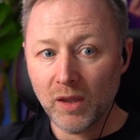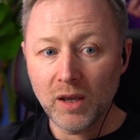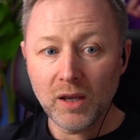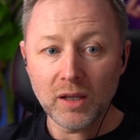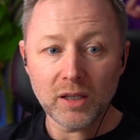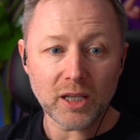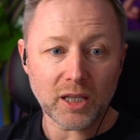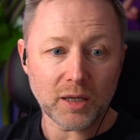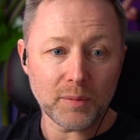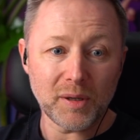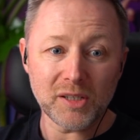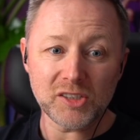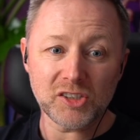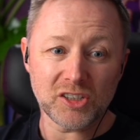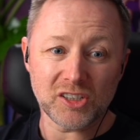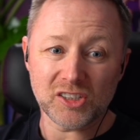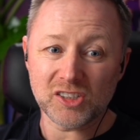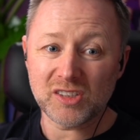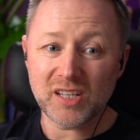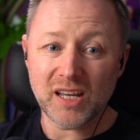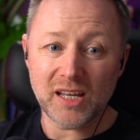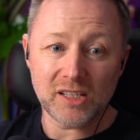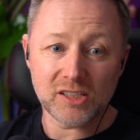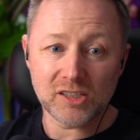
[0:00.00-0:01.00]
Like imagine there's
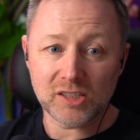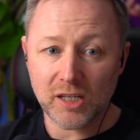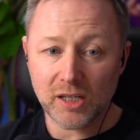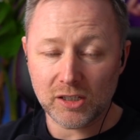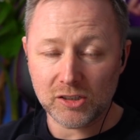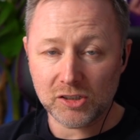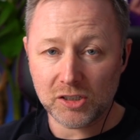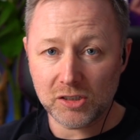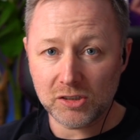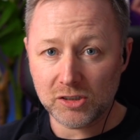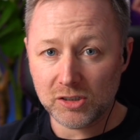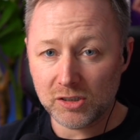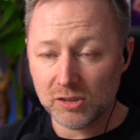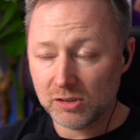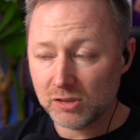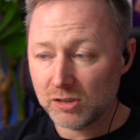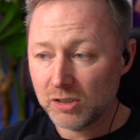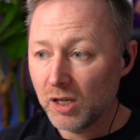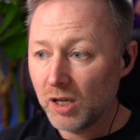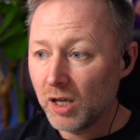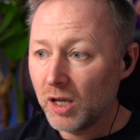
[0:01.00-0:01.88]
10 search engines.